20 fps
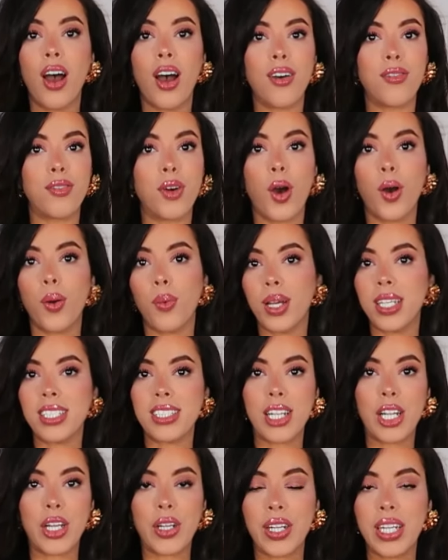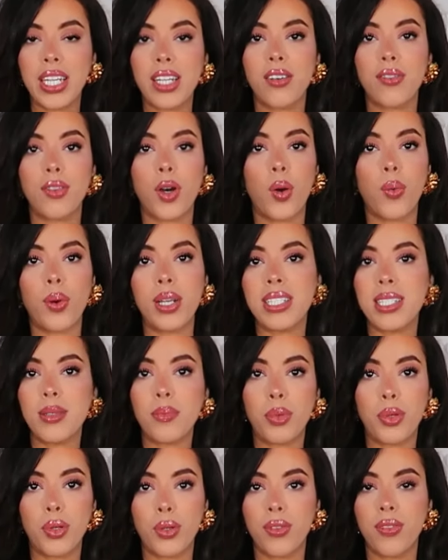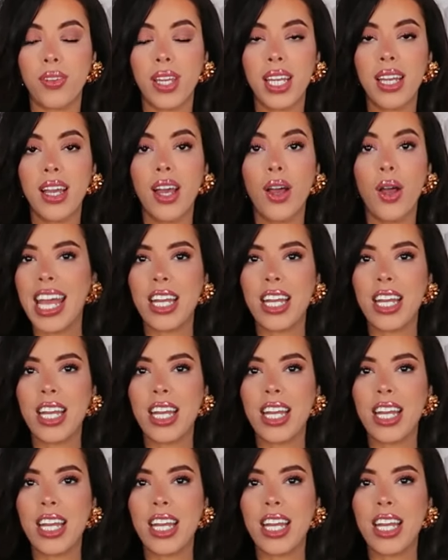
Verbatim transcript: of always learning, of always improving,